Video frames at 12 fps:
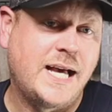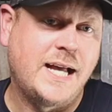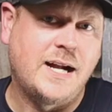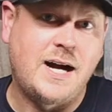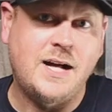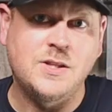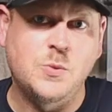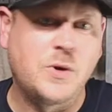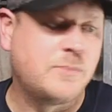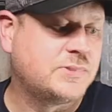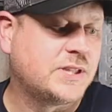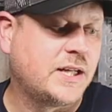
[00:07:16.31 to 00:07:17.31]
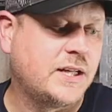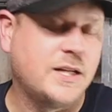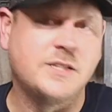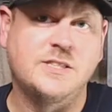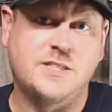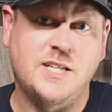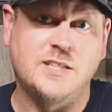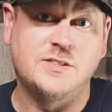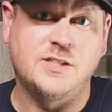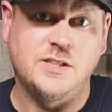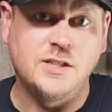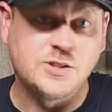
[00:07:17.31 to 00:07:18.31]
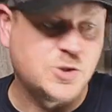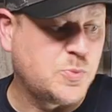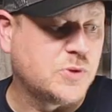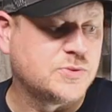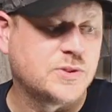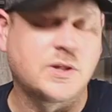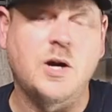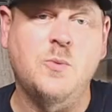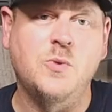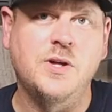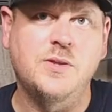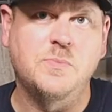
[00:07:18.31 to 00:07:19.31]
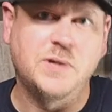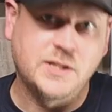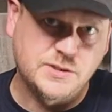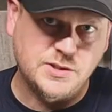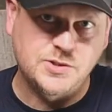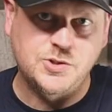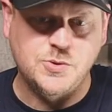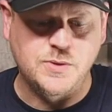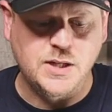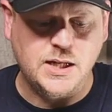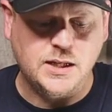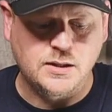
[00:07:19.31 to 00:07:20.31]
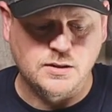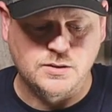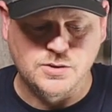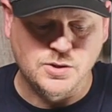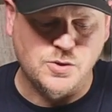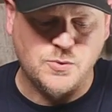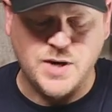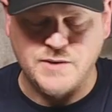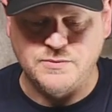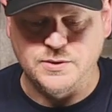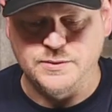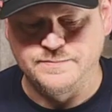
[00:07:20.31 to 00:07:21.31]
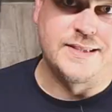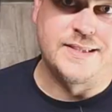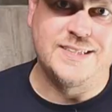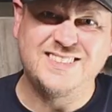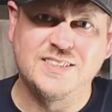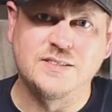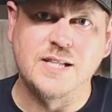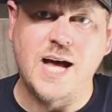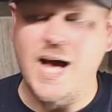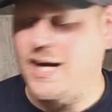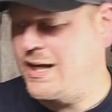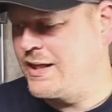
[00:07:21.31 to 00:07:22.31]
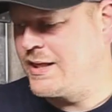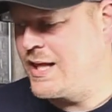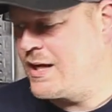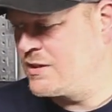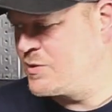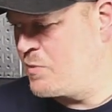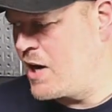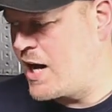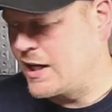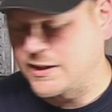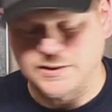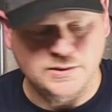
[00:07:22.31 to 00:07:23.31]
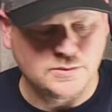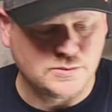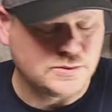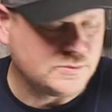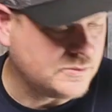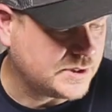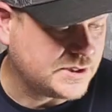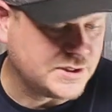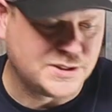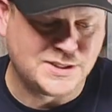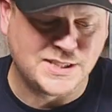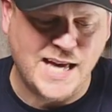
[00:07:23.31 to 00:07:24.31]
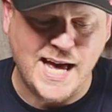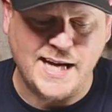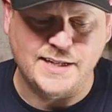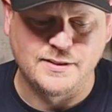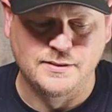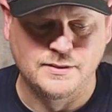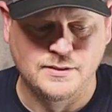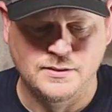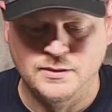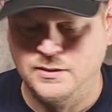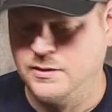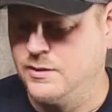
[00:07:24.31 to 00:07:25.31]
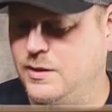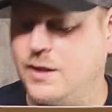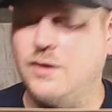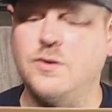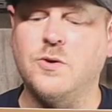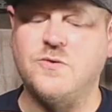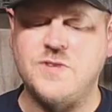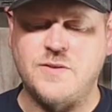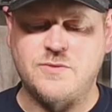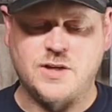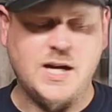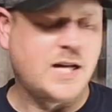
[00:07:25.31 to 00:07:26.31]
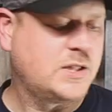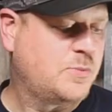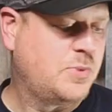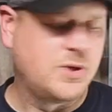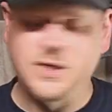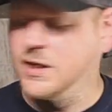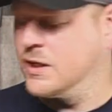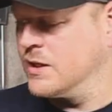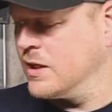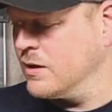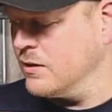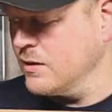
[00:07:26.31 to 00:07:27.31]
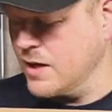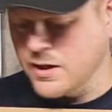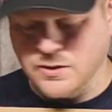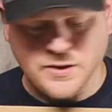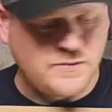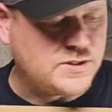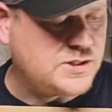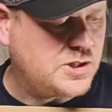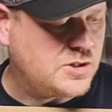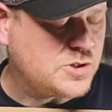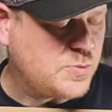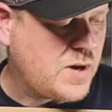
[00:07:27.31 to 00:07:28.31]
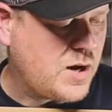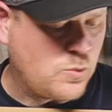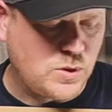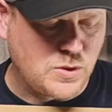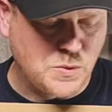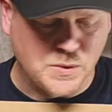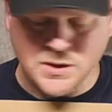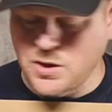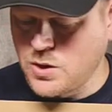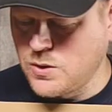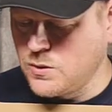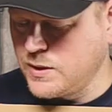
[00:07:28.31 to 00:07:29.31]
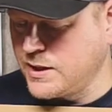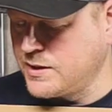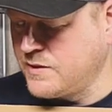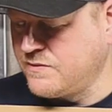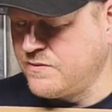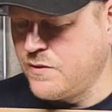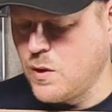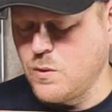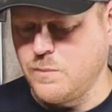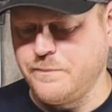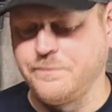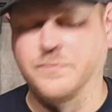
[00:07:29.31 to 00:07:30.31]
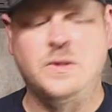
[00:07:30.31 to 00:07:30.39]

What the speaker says: That on the website it says it's supposed to come with because it's unique to the rifle. This is not in this box, which is sad. I don't know if they forgot to put it in there. I don't even see a spot where it would go in the foam.